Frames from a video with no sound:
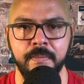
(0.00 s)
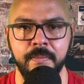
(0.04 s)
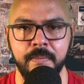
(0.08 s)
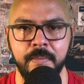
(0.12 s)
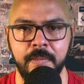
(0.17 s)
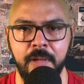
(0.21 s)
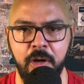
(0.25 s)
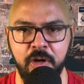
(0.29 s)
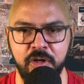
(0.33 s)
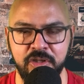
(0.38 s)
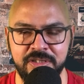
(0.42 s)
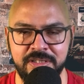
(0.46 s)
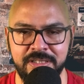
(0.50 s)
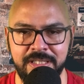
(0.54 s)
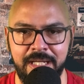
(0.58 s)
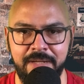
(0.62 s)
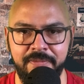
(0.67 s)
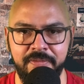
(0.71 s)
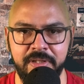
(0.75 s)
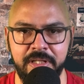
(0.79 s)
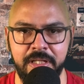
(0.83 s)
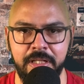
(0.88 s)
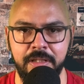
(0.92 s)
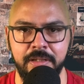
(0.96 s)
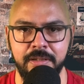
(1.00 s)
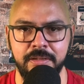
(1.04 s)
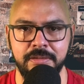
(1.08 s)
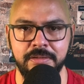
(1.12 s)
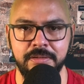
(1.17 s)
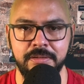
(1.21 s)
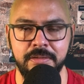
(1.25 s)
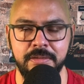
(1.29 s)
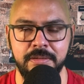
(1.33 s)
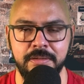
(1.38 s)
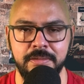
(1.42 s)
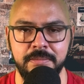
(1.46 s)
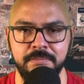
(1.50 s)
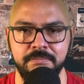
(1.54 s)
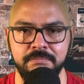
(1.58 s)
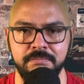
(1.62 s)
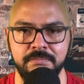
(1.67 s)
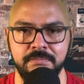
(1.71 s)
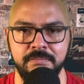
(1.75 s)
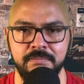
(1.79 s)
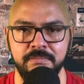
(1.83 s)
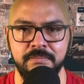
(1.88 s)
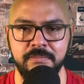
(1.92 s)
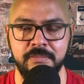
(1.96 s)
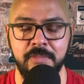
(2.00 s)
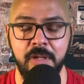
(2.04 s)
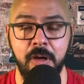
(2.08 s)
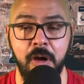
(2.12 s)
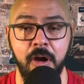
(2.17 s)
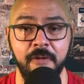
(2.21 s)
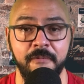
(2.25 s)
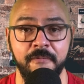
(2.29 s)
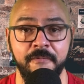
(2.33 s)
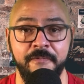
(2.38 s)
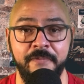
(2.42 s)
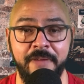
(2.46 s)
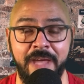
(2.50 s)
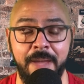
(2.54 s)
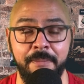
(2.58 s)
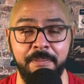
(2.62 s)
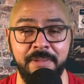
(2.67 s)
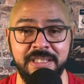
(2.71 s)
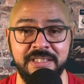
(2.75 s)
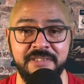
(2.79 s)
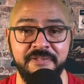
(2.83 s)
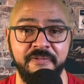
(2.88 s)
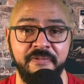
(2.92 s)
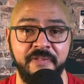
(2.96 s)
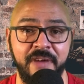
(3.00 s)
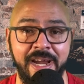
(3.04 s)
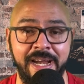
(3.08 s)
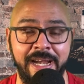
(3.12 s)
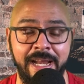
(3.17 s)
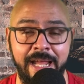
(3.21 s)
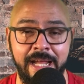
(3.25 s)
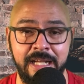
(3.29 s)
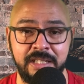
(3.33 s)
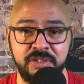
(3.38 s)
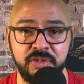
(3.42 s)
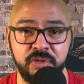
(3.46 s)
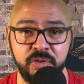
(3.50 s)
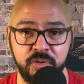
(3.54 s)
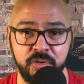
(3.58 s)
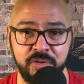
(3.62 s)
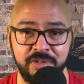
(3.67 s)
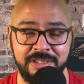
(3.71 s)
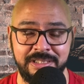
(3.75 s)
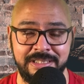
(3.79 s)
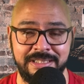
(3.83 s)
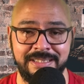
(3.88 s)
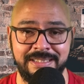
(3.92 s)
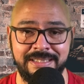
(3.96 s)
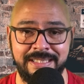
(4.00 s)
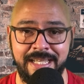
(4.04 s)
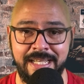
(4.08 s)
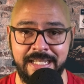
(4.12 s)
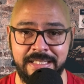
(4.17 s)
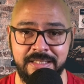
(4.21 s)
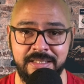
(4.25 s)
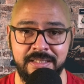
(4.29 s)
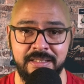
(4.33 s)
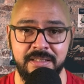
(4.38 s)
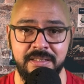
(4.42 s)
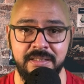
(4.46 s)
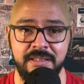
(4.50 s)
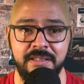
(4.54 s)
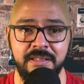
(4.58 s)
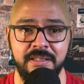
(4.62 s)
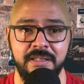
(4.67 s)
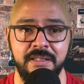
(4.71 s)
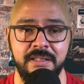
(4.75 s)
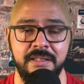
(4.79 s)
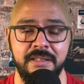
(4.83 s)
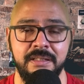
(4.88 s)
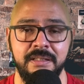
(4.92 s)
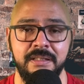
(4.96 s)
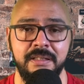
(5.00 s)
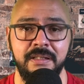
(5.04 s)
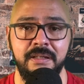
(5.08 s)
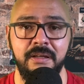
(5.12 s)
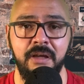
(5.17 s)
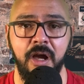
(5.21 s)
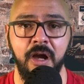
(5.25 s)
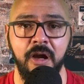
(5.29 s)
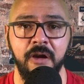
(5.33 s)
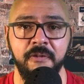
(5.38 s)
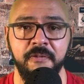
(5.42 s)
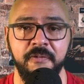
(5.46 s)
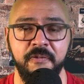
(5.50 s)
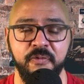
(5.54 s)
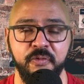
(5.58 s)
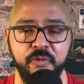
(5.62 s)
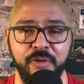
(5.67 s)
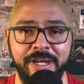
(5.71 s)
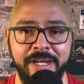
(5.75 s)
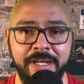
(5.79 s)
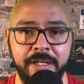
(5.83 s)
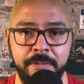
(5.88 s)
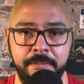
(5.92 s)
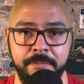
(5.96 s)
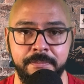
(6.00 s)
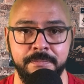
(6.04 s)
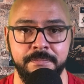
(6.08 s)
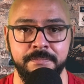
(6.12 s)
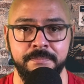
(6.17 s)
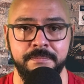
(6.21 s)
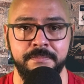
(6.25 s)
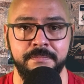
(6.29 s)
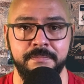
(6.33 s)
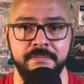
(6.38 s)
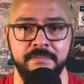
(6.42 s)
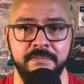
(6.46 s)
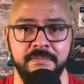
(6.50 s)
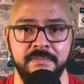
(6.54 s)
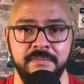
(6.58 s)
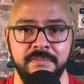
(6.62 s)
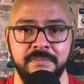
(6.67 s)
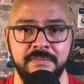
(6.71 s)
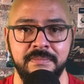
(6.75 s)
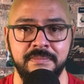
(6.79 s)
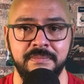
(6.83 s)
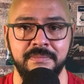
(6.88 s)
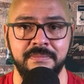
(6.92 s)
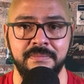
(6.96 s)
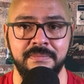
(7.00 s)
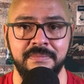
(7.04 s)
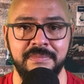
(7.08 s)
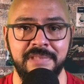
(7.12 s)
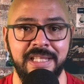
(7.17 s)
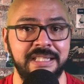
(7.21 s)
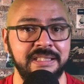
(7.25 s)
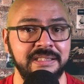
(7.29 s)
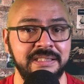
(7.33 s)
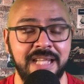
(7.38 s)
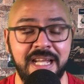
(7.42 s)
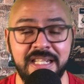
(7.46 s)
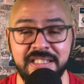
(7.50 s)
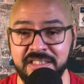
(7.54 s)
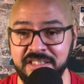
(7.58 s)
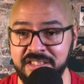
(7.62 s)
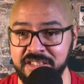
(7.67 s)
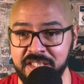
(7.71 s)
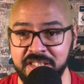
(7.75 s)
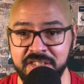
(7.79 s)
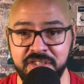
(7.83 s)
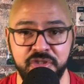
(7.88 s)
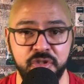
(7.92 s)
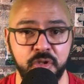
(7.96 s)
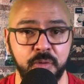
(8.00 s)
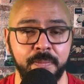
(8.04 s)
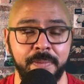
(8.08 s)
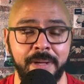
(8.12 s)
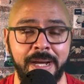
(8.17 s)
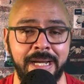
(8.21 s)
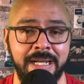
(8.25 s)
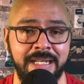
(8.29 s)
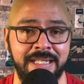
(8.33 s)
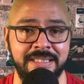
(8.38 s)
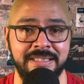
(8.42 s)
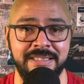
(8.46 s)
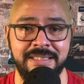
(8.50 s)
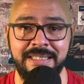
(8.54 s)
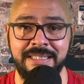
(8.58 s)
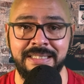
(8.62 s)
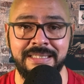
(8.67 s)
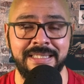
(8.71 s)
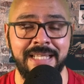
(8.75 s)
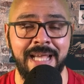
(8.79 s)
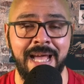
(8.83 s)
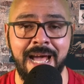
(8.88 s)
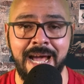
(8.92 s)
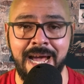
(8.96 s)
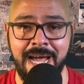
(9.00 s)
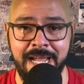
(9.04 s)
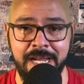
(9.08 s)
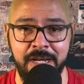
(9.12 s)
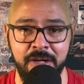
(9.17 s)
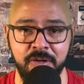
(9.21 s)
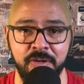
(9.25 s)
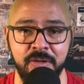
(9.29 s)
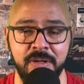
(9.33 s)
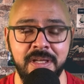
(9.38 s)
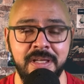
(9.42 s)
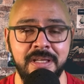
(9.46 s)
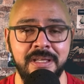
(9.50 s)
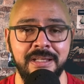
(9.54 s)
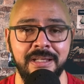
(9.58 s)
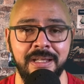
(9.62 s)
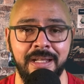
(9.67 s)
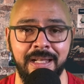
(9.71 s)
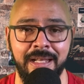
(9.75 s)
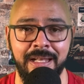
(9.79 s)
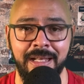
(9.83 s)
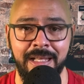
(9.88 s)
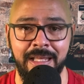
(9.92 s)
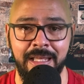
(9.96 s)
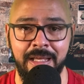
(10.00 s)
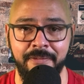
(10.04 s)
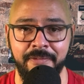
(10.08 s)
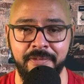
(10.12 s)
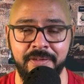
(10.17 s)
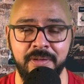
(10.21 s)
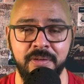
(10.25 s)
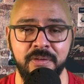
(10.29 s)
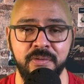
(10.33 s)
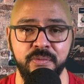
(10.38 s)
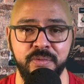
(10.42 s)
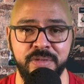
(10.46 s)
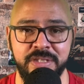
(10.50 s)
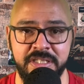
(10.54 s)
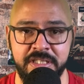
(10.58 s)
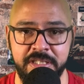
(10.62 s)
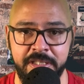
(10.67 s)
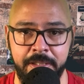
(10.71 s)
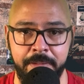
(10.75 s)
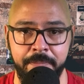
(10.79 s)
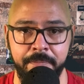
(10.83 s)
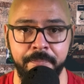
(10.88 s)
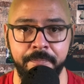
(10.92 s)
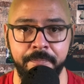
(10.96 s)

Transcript: our safety, our family's financial success, our freedom. It's not just Joe Biden. It's the entire left regime.